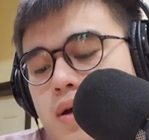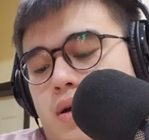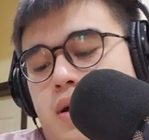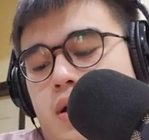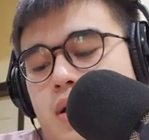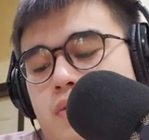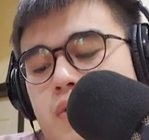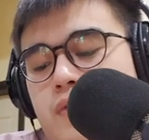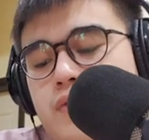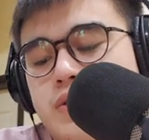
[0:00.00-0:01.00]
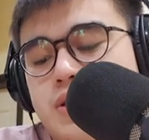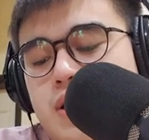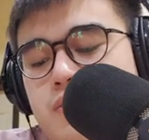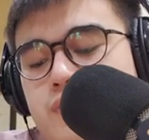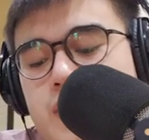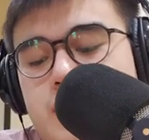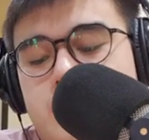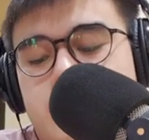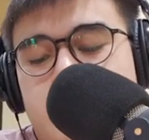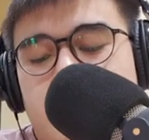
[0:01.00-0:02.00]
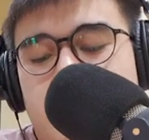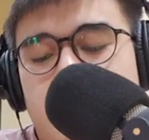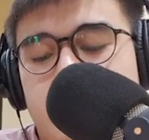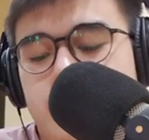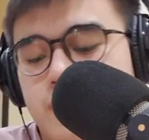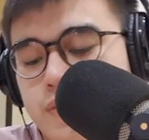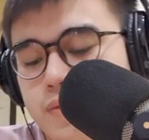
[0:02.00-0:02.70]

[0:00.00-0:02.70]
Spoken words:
Okay, with a scale factor of